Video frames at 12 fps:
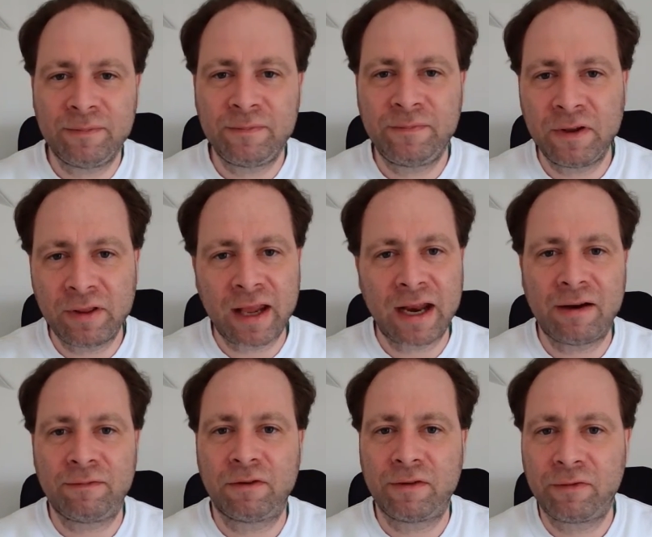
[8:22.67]
Fill that
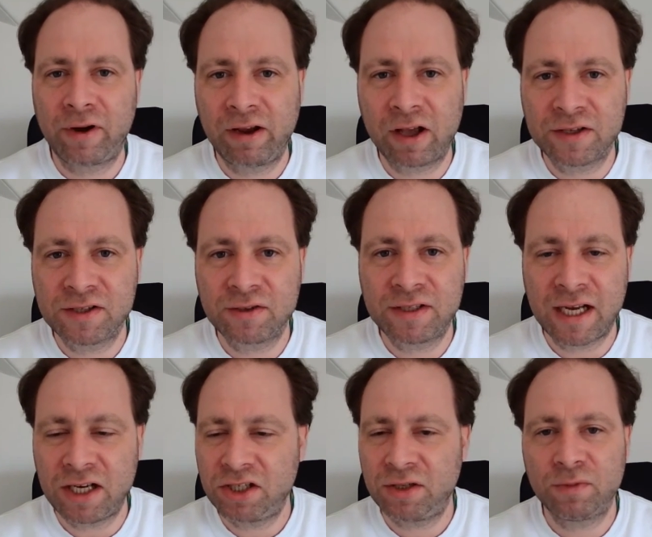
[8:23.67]
out for a free
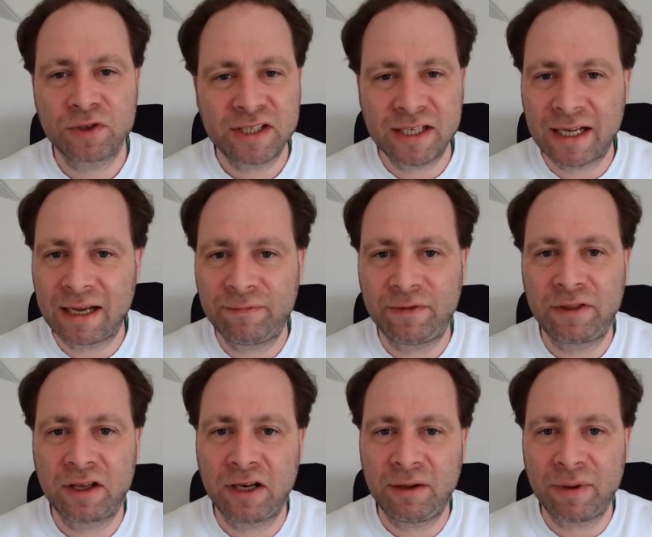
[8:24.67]
consultation. We'll sit down for
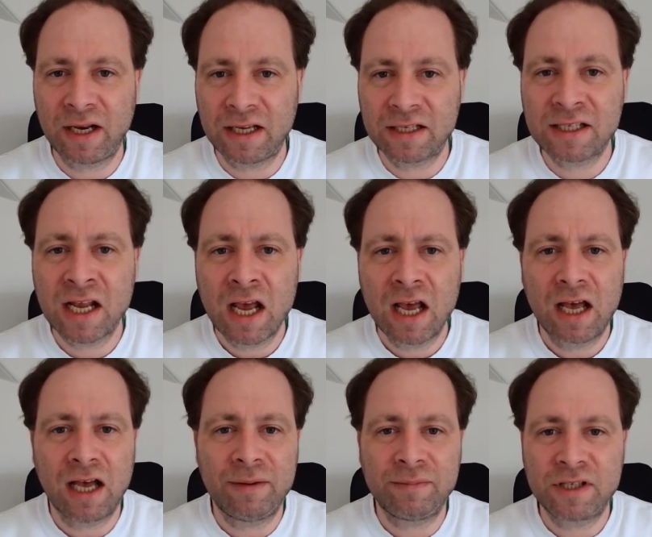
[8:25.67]
30 minutes,
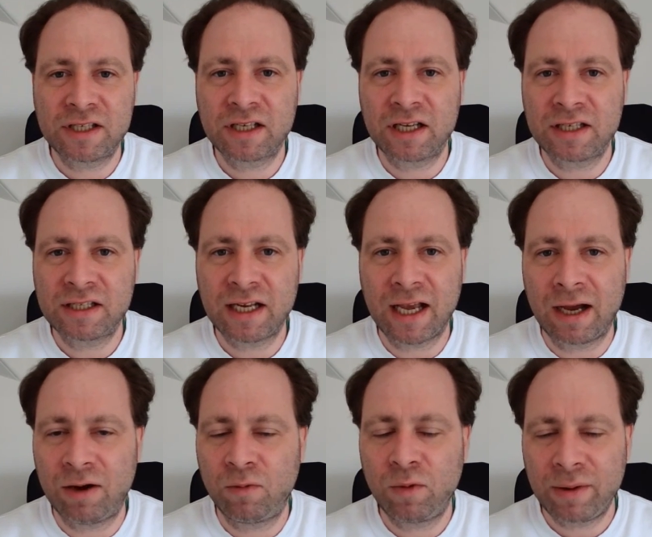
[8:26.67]
discuss
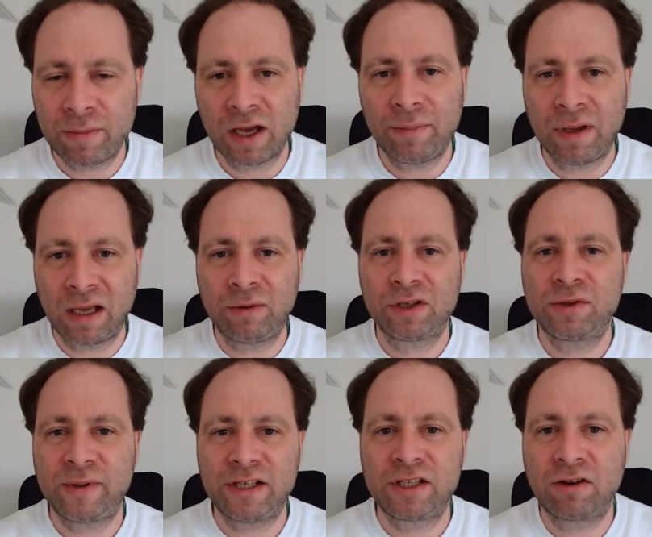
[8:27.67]
how we might be able
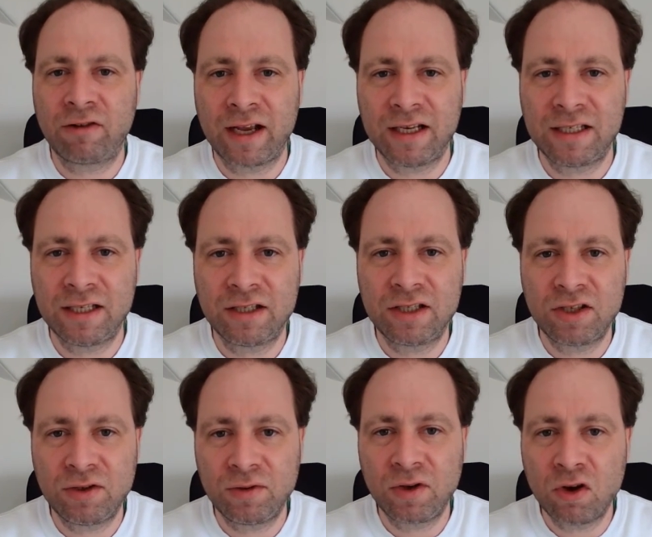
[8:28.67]
to integrate
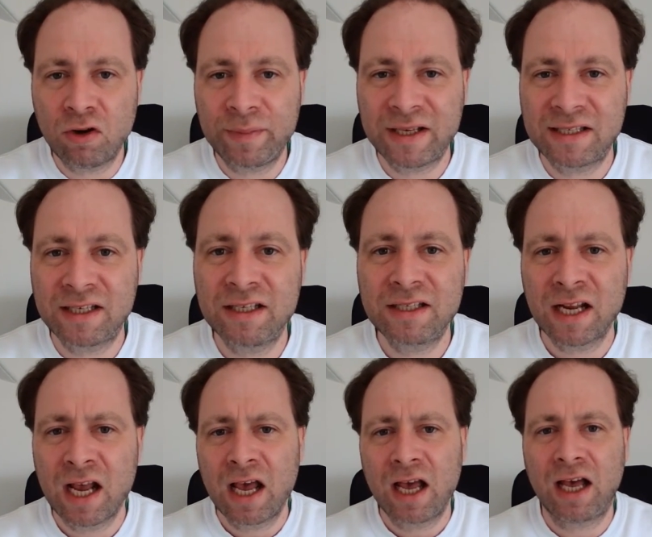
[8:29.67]
into your business
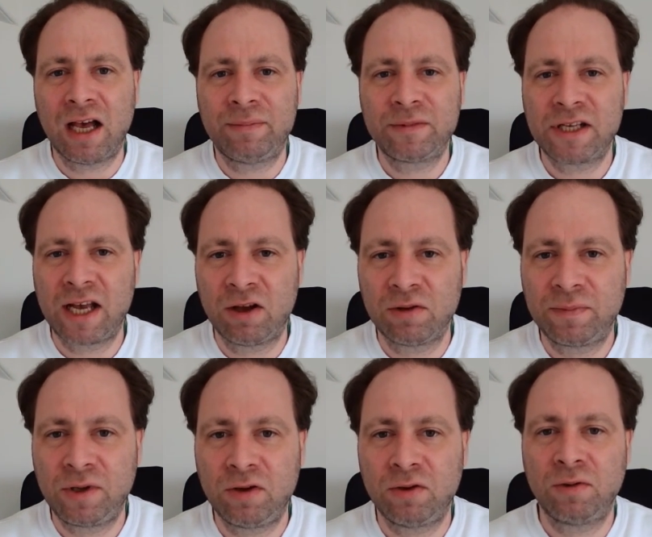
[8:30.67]
to help
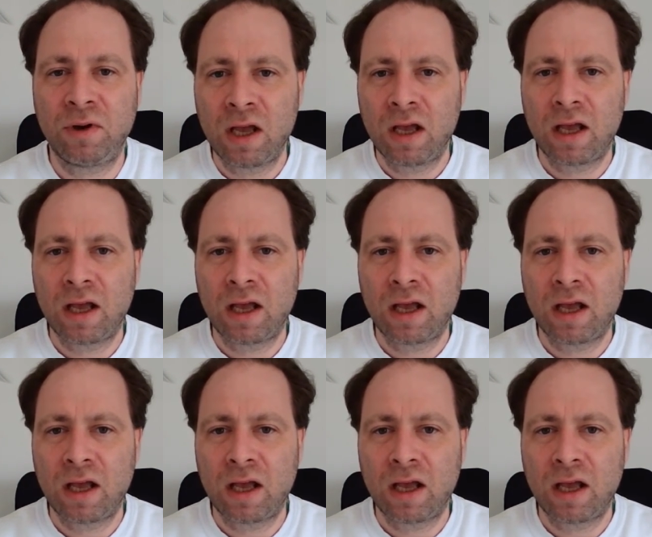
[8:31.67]
you